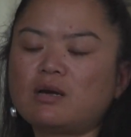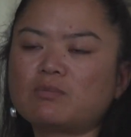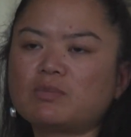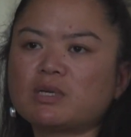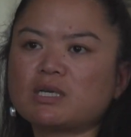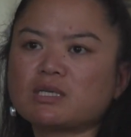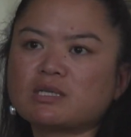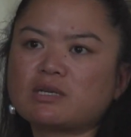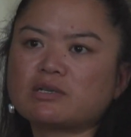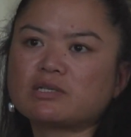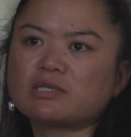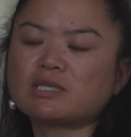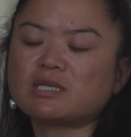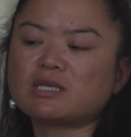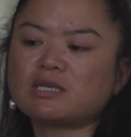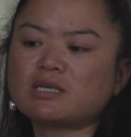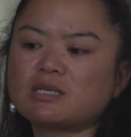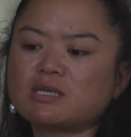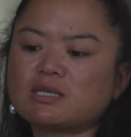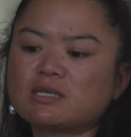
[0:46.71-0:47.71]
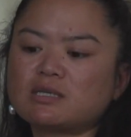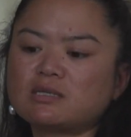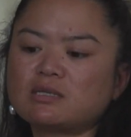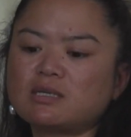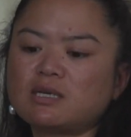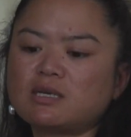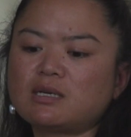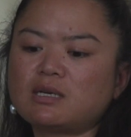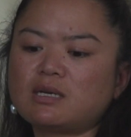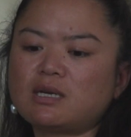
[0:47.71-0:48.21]
because they're seeing it
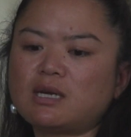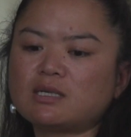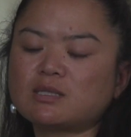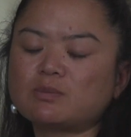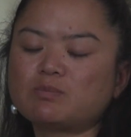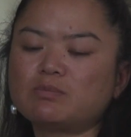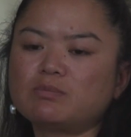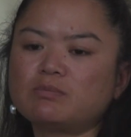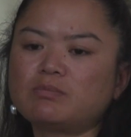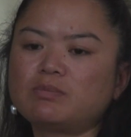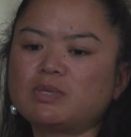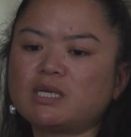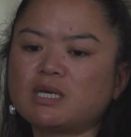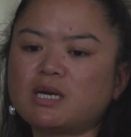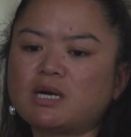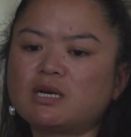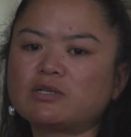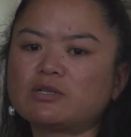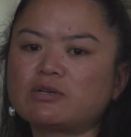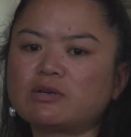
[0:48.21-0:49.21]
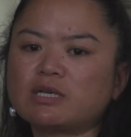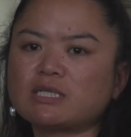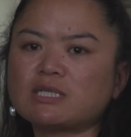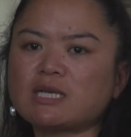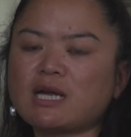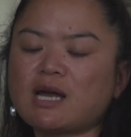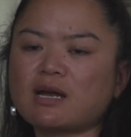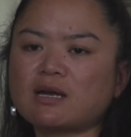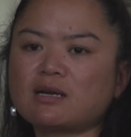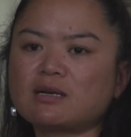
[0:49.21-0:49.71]
as being under
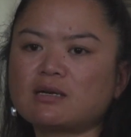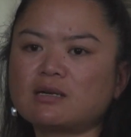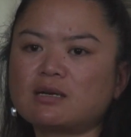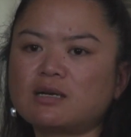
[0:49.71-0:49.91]
attack